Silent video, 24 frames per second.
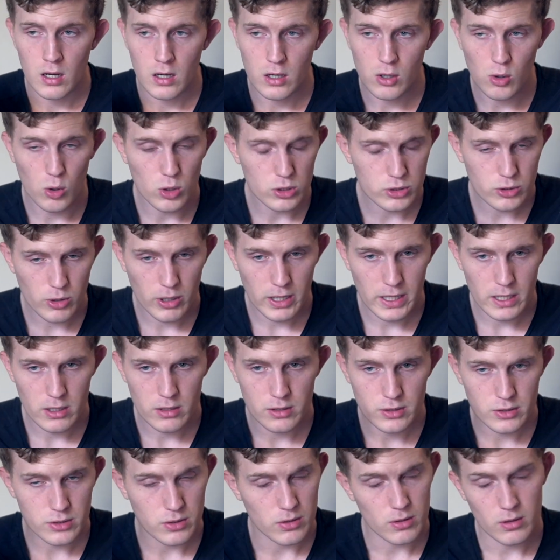course
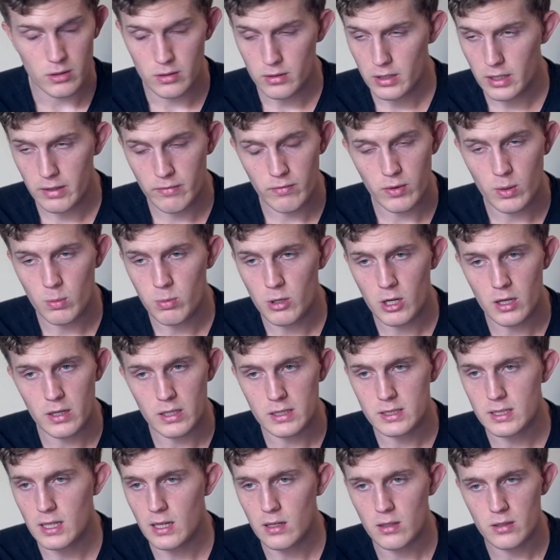creators or info
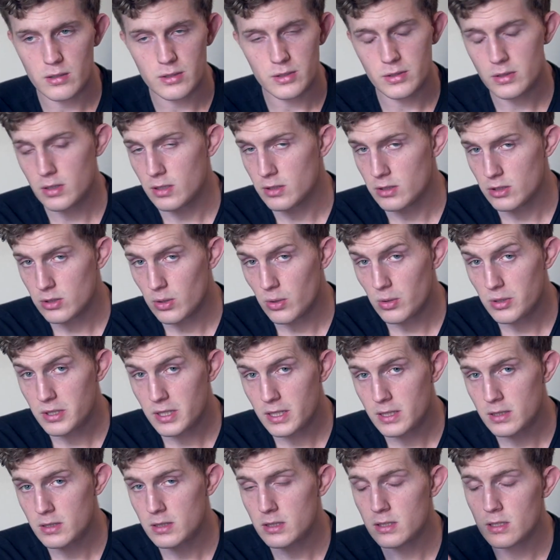product sellers,
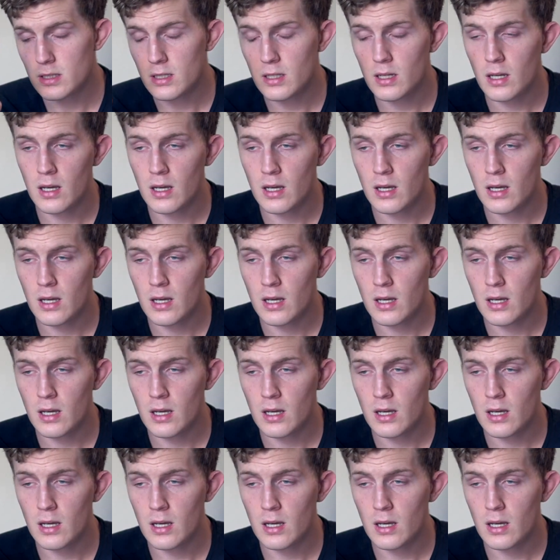consultants,